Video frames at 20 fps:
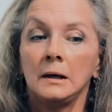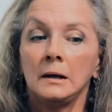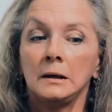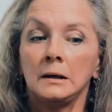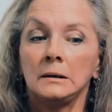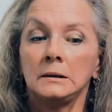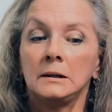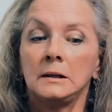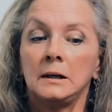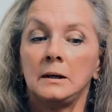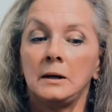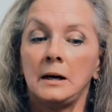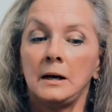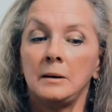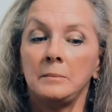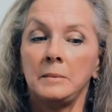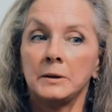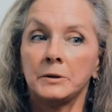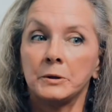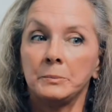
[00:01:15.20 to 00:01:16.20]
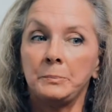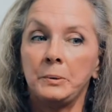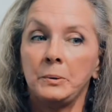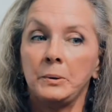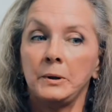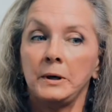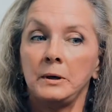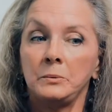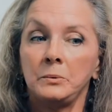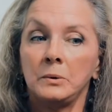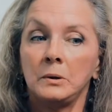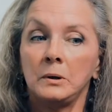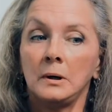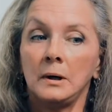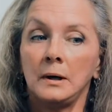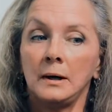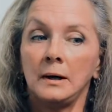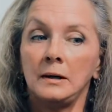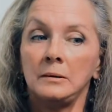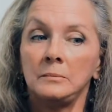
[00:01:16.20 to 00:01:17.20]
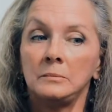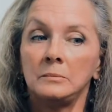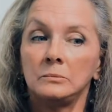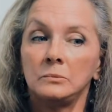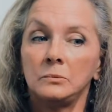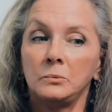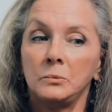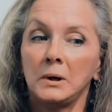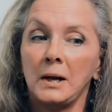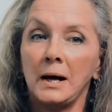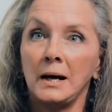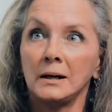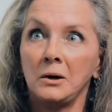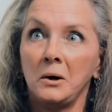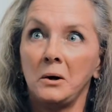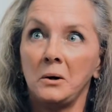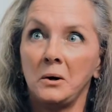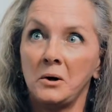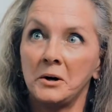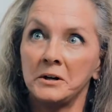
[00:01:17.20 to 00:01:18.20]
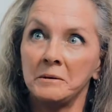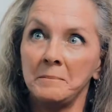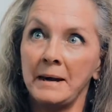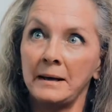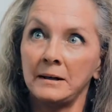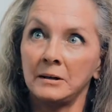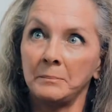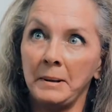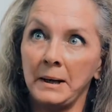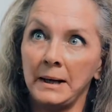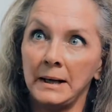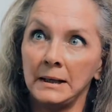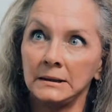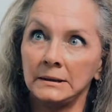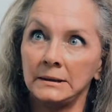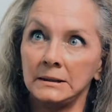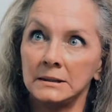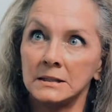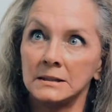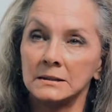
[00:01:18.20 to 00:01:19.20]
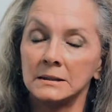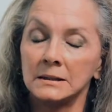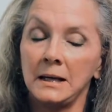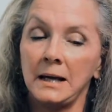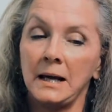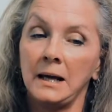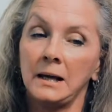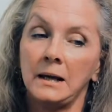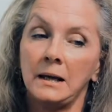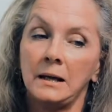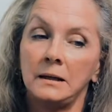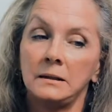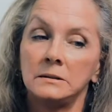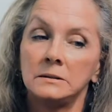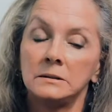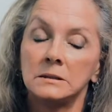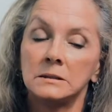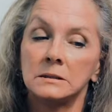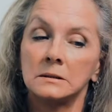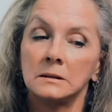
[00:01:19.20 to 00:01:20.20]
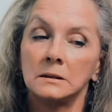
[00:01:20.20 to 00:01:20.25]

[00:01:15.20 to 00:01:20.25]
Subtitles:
I'm at the point where I'm what I call automatic pilot, and